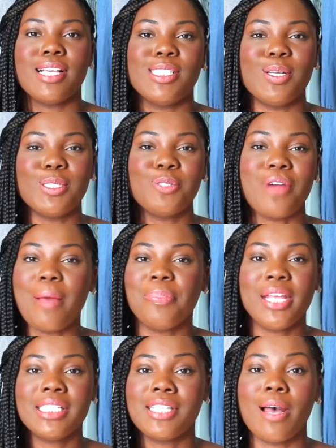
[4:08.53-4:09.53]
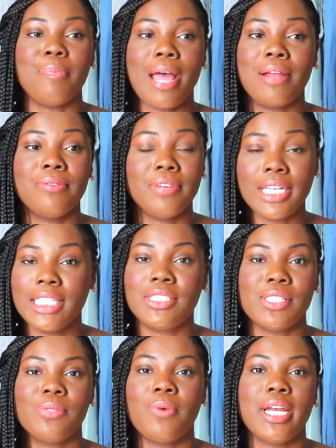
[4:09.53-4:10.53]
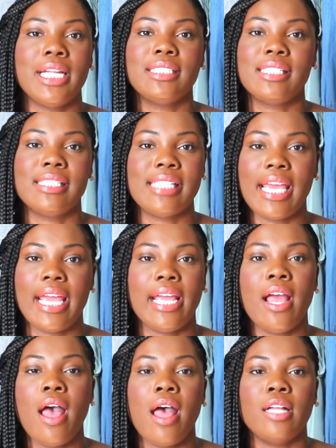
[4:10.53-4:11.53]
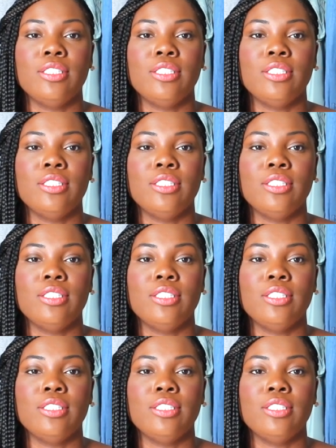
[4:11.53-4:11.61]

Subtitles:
So to wrap things up, I really just wanted to say,